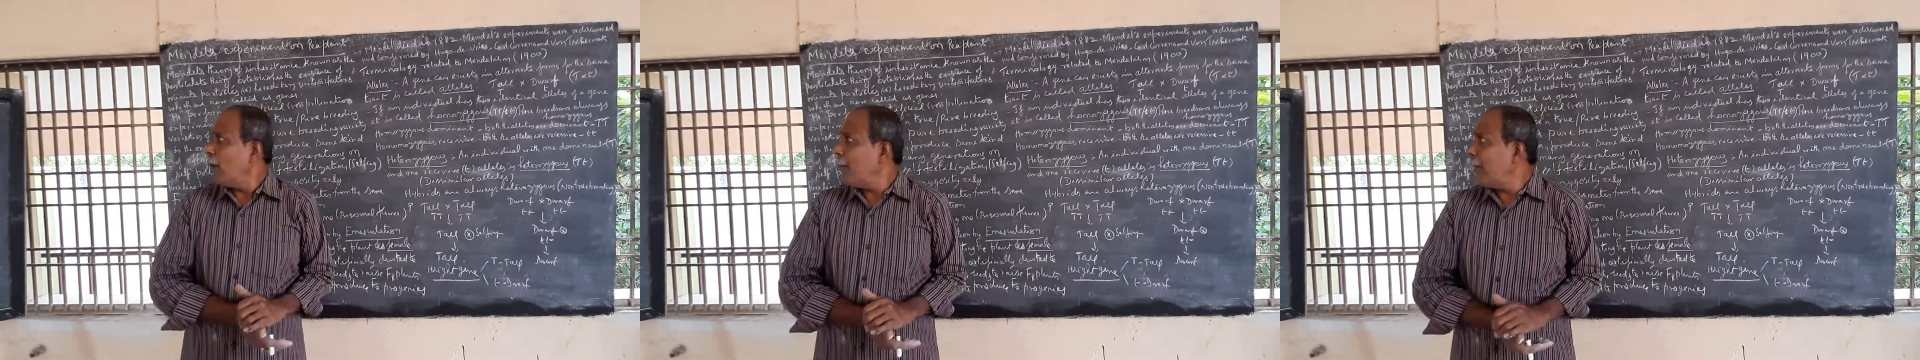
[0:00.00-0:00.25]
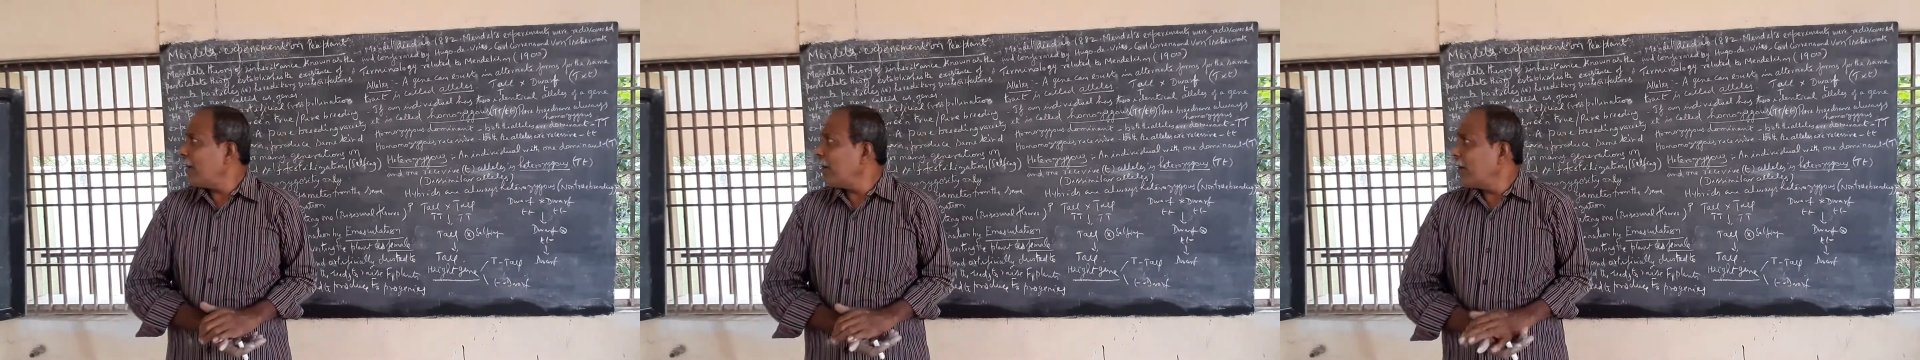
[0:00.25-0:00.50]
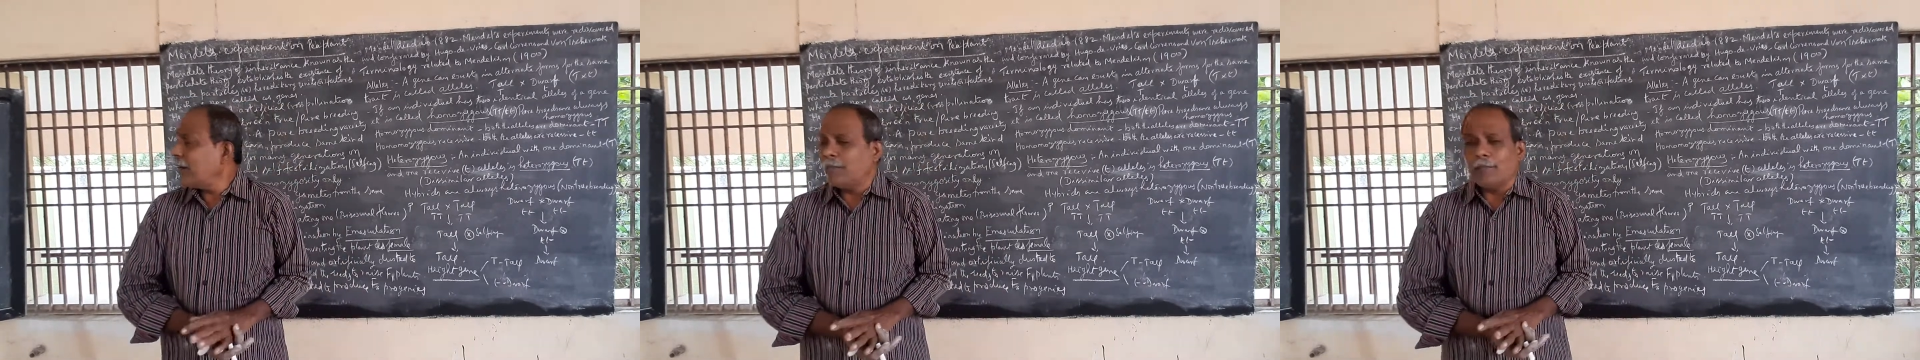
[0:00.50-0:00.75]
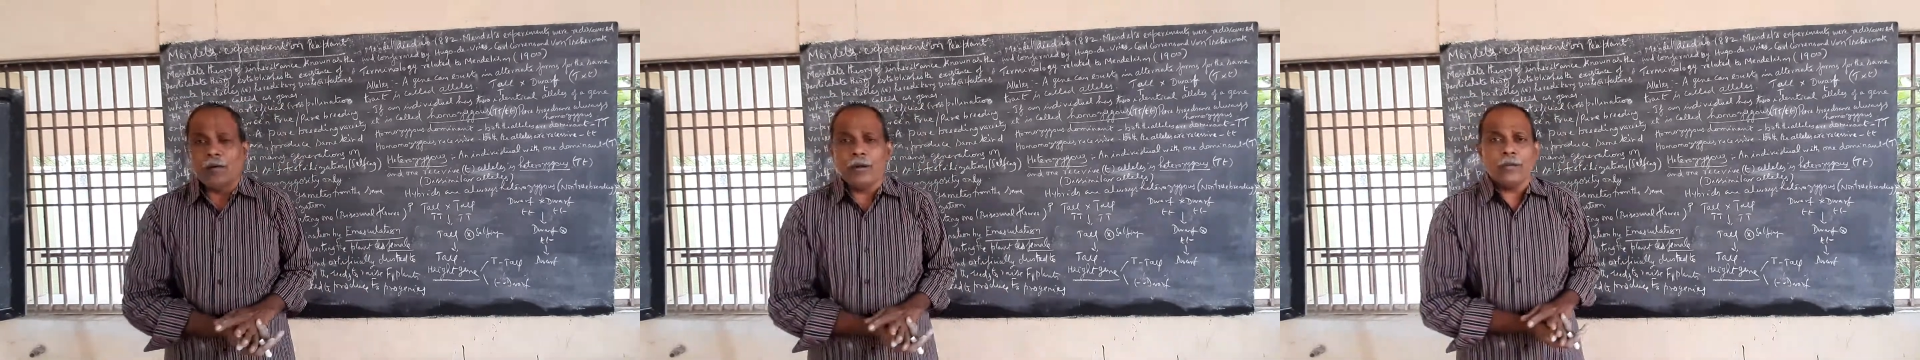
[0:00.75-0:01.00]

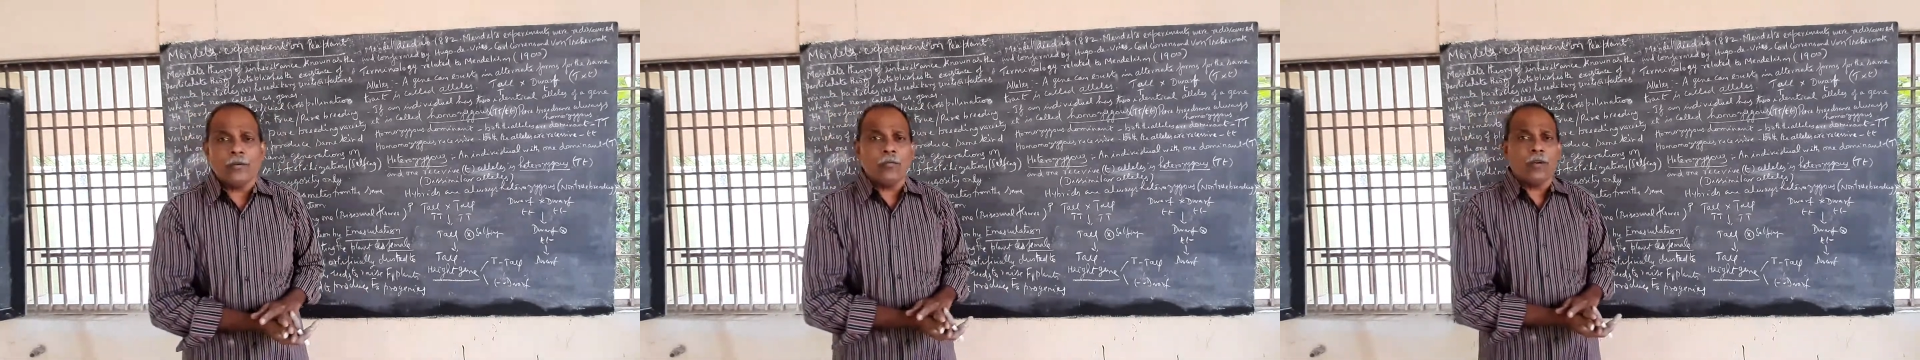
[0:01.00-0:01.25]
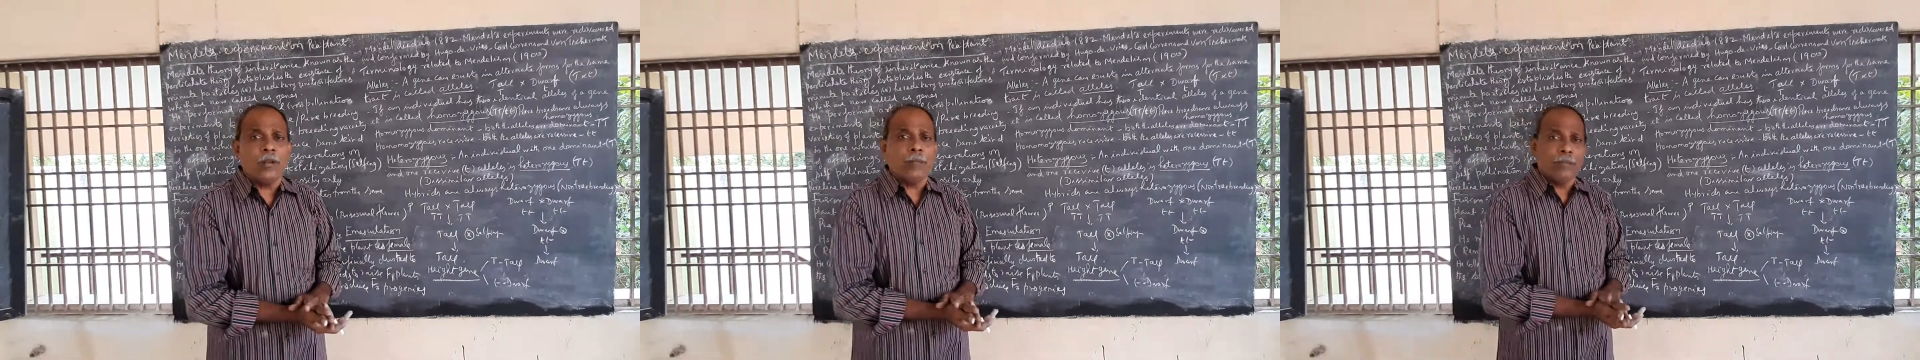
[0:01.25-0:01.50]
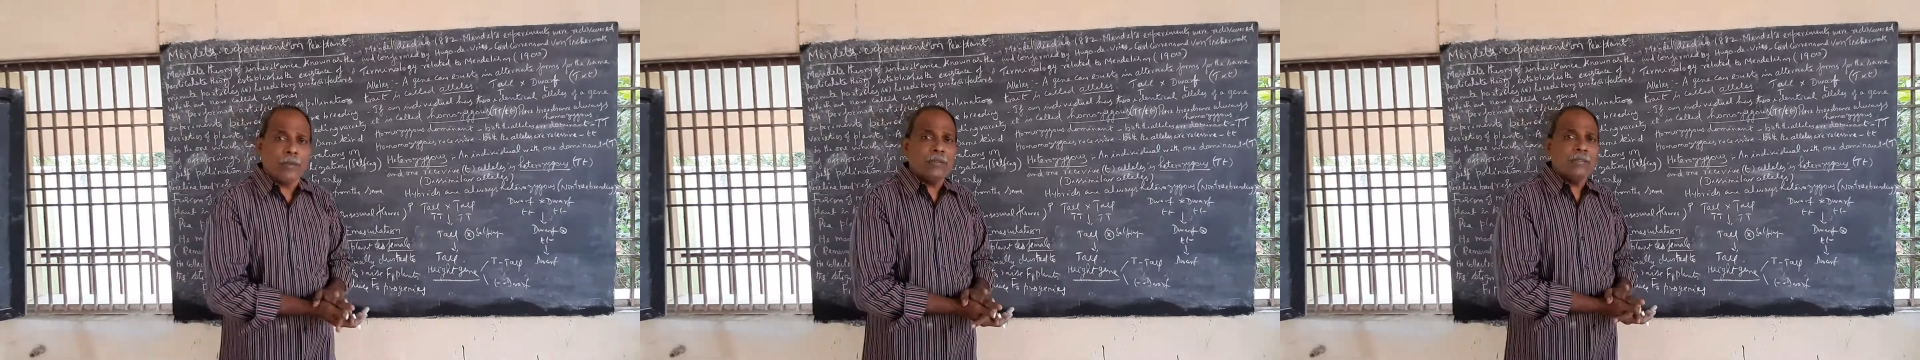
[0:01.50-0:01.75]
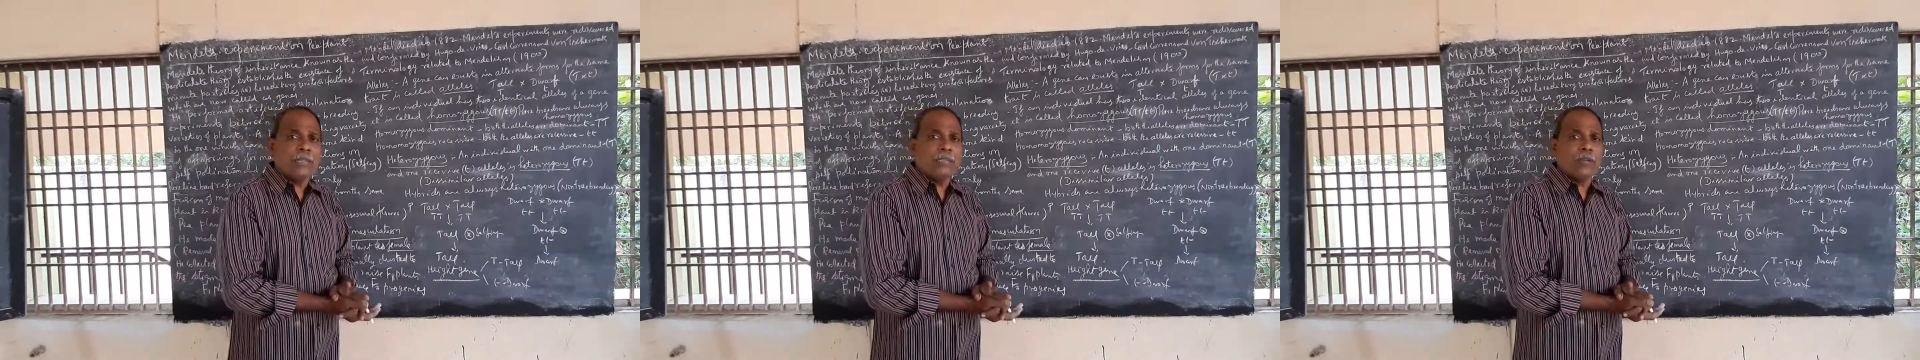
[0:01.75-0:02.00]
molecular
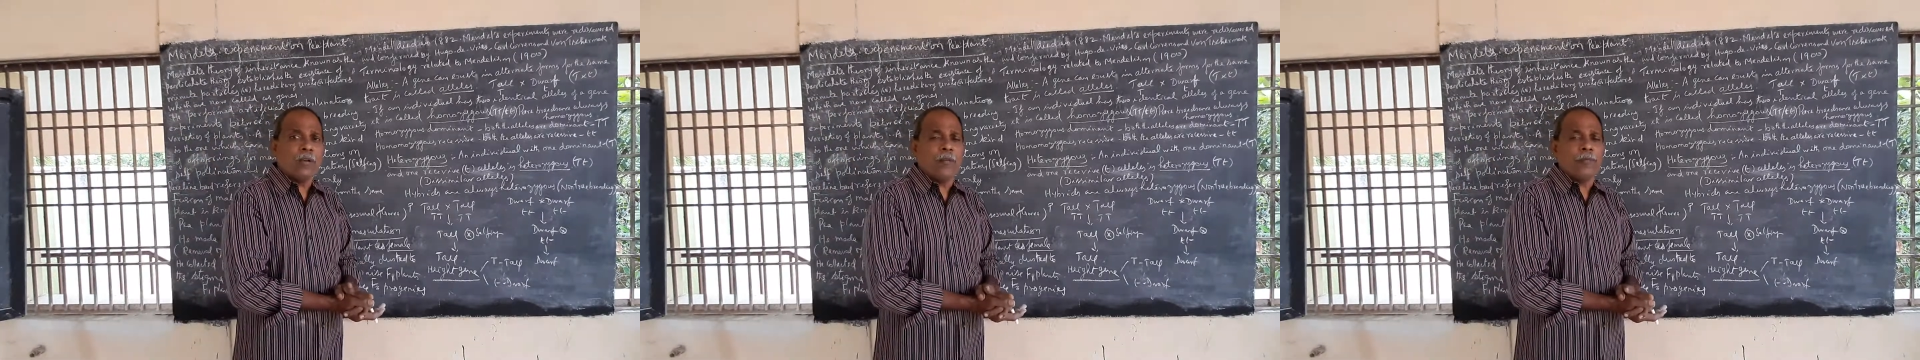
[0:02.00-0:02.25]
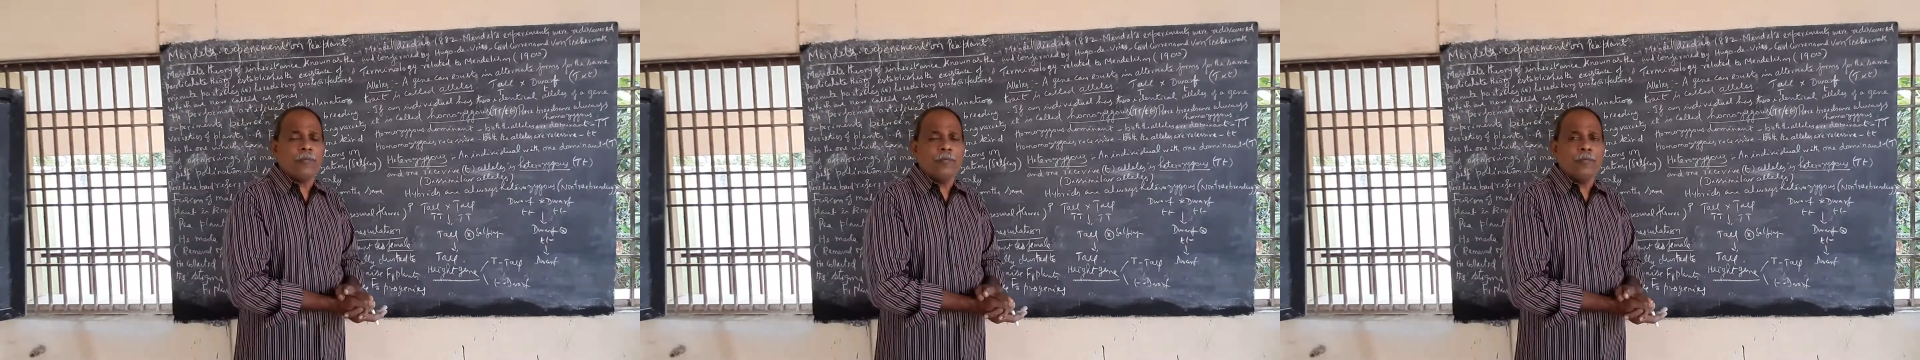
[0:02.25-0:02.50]
basis of